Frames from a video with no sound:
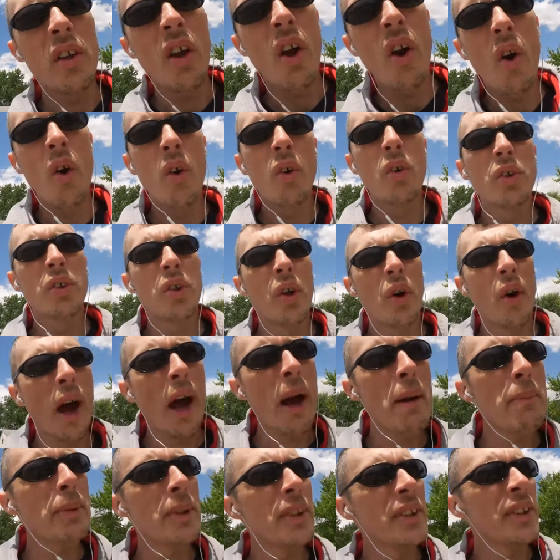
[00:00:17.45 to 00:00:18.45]
Yo, so
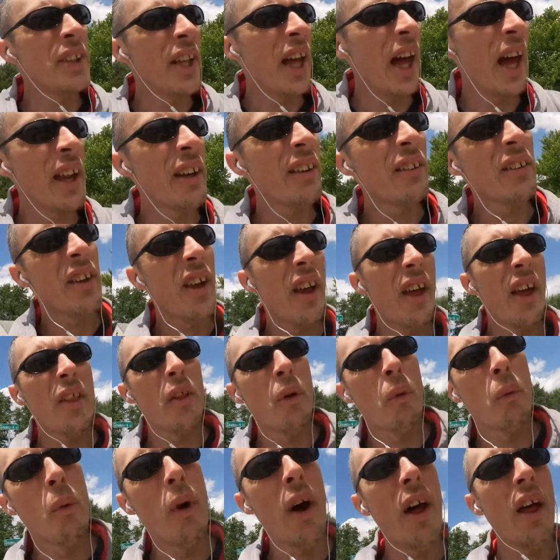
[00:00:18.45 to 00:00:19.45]
happy Saturday.
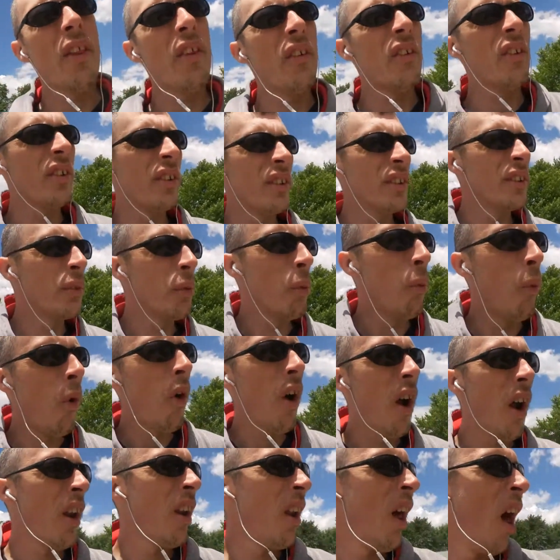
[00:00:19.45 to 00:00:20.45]
The weather was
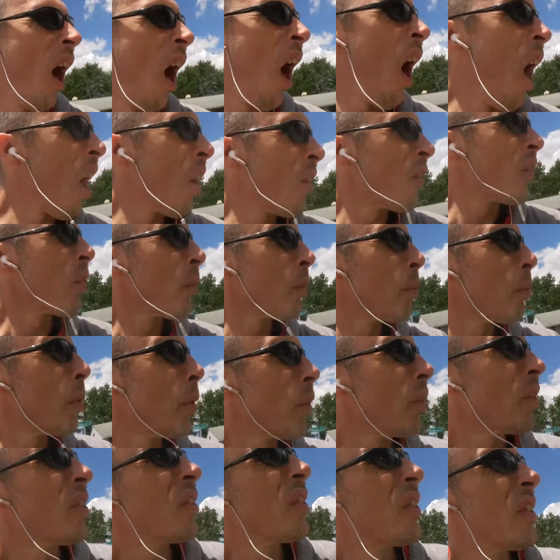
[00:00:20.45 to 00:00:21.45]
one hundred
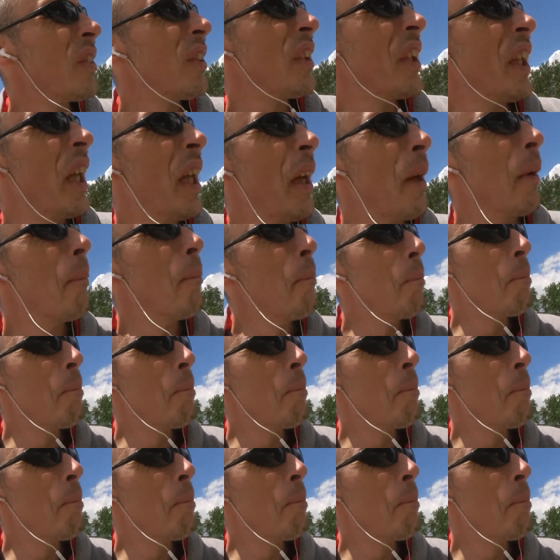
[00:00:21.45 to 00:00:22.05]
percent